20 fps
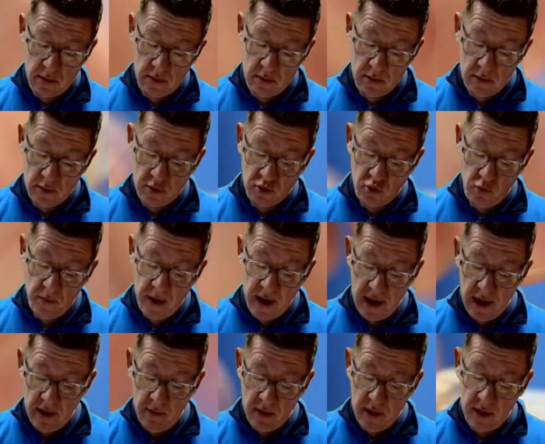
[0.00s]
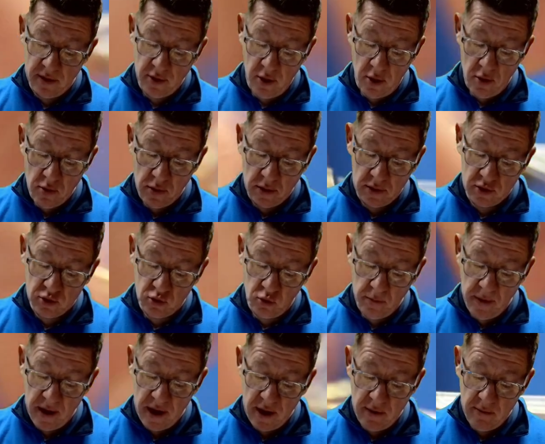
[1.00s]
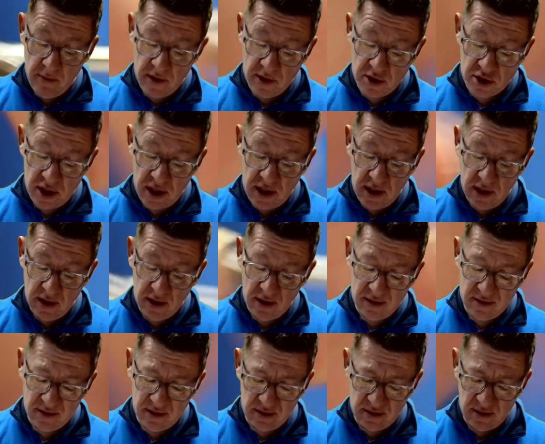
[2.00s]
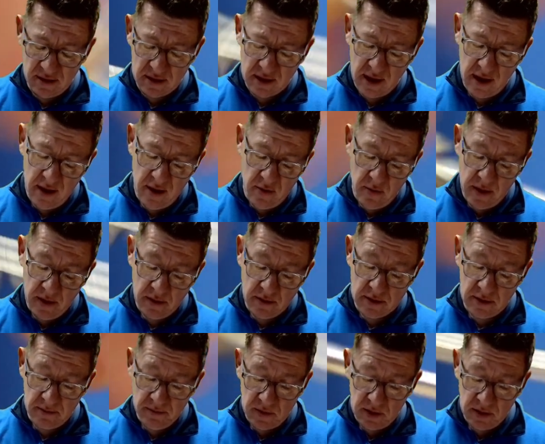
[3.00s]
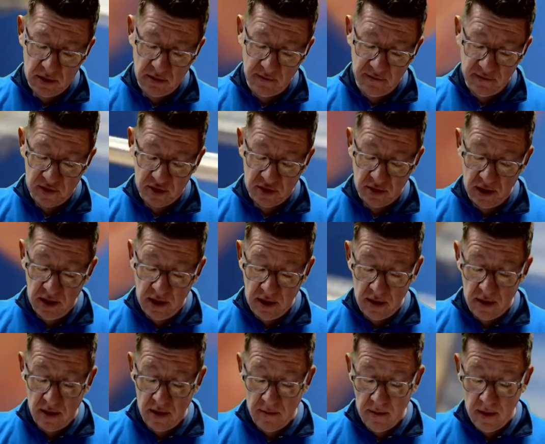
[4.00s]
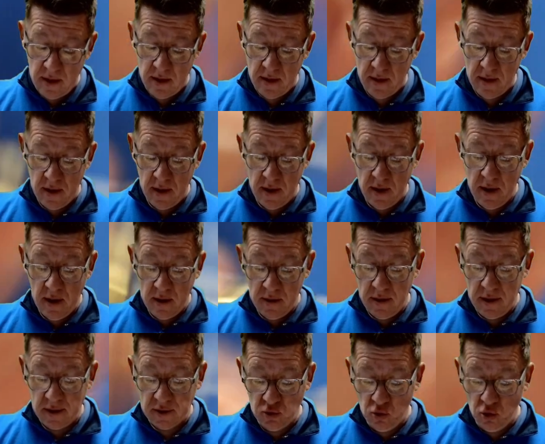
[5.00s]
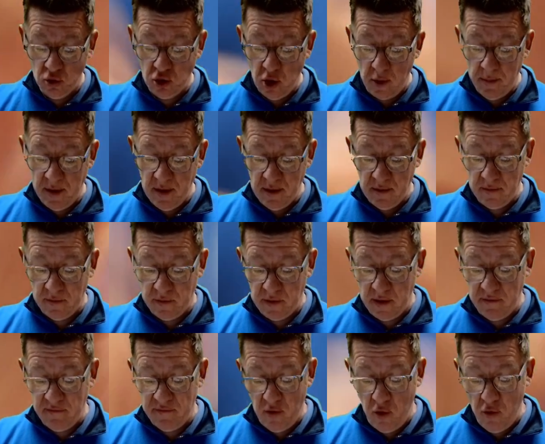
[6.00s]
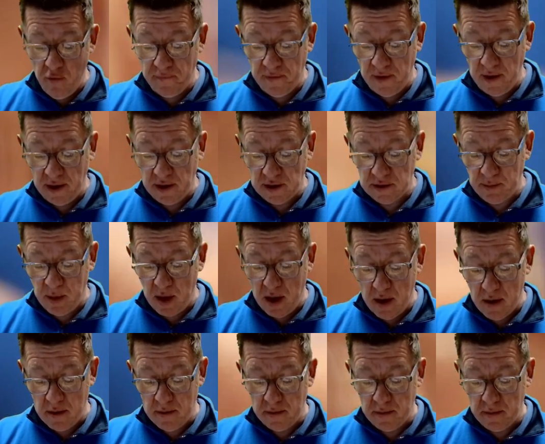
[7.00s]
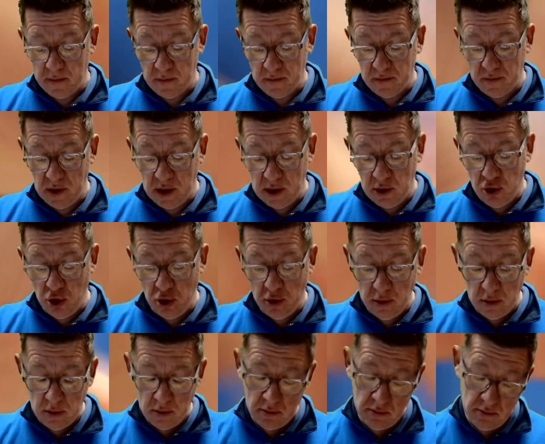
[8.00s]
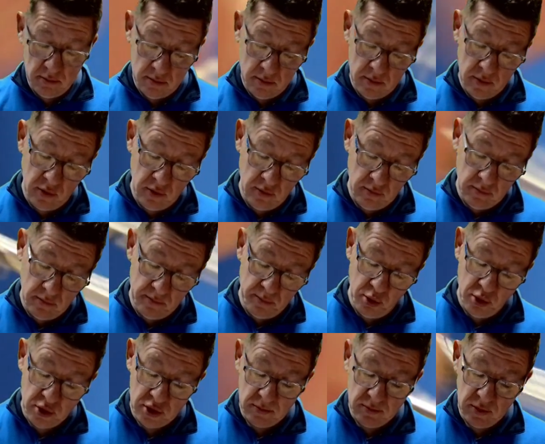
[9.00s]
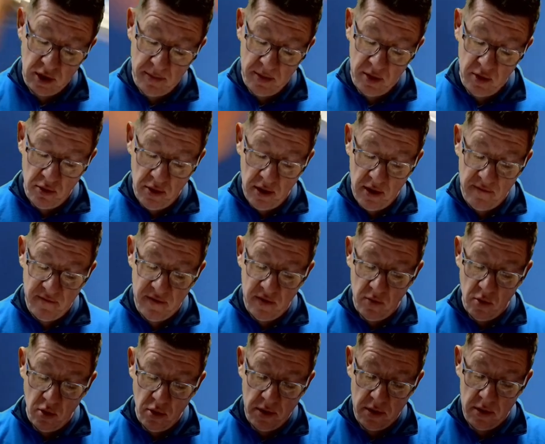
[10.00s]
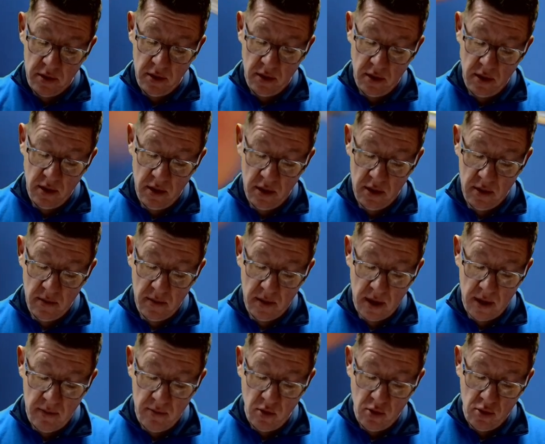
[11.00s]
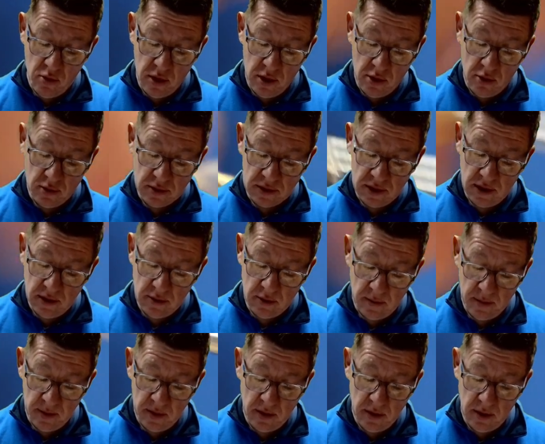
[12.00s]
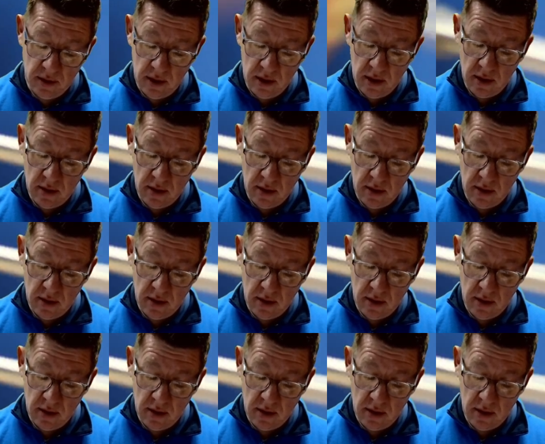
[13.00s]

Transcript: so many with the dull and so many with the shiny, because it's kind of weird. Sometimes the fish like it that way. Now there's no dubbing involved in this pattern. You could put some dubbing on it if you want, but I'm not going to use any dubbing today.